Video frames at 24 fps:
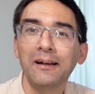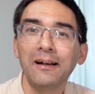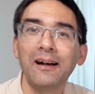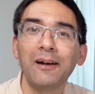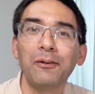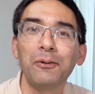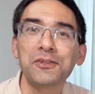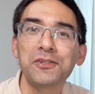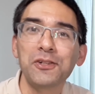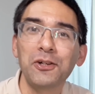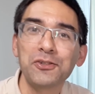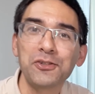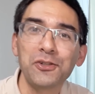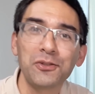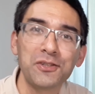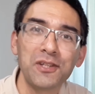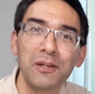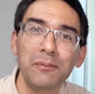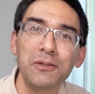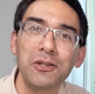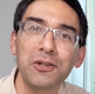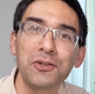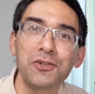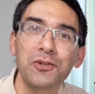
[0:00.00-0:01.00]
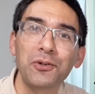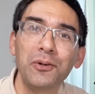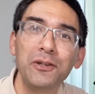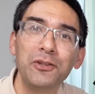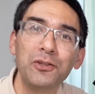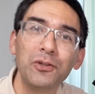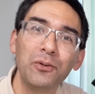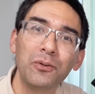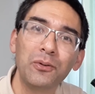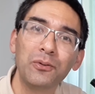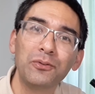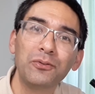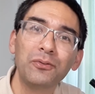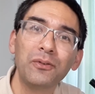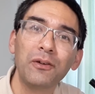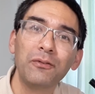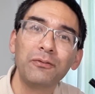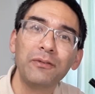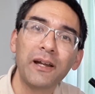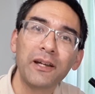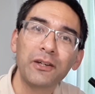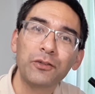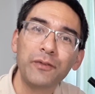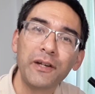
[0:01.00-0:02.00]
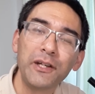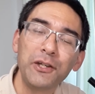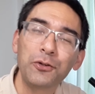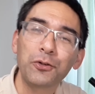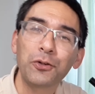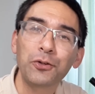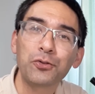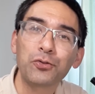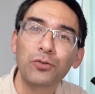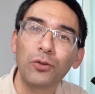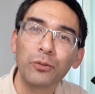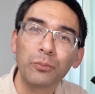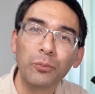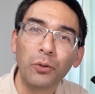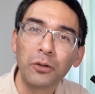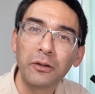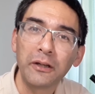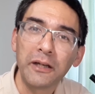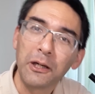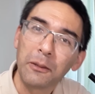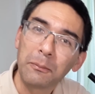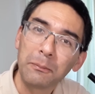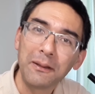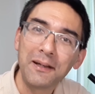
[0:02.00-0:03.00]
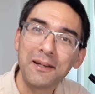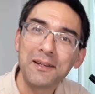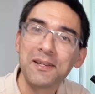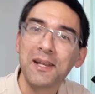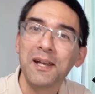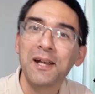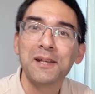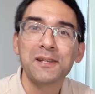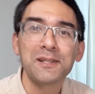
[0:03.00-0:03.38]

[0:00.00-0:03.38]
I was also some years ago into uh, flying radio-controlled model airplanes.